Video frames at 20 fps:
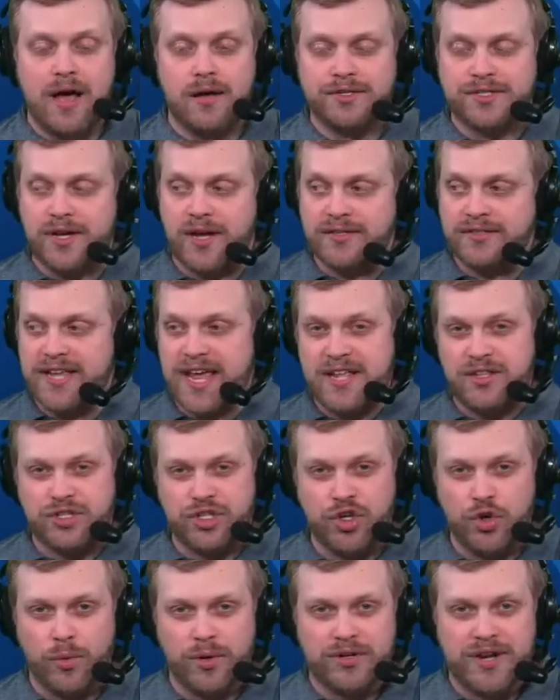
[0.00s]
else on day
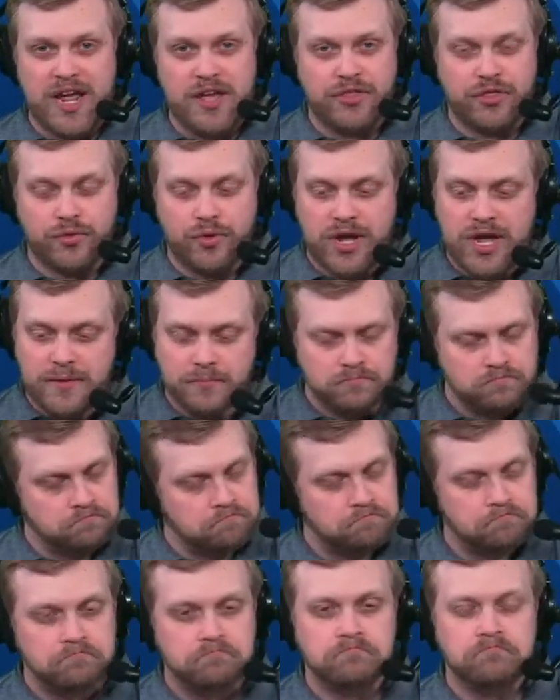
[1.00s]
two or day three,
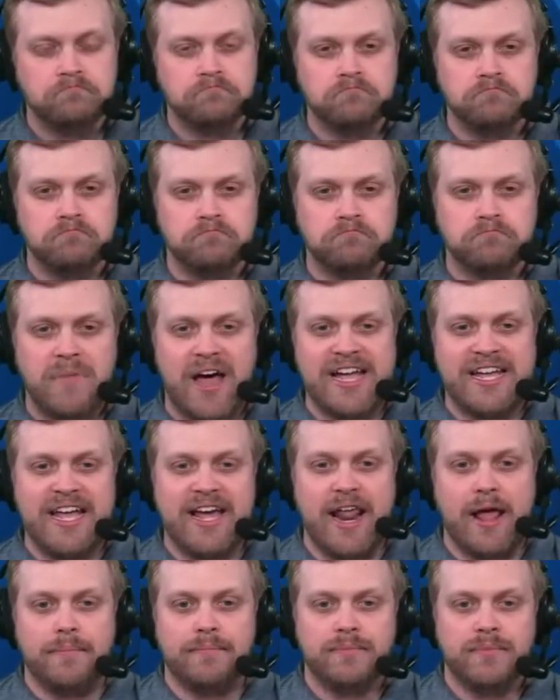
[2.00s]
I
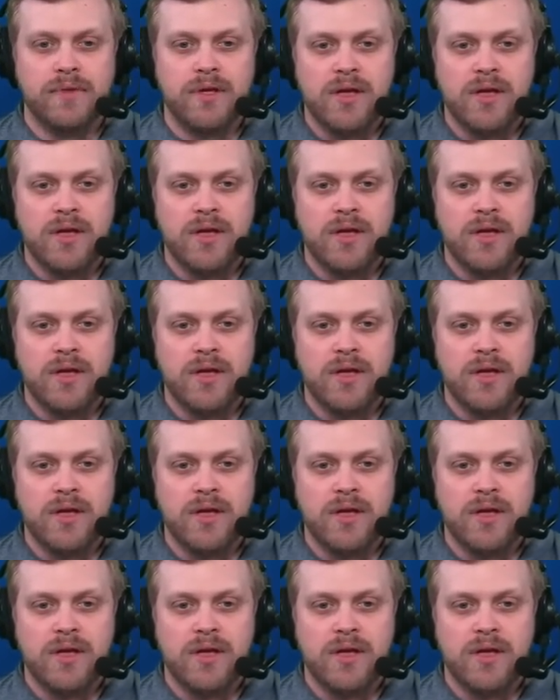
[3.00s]
get it.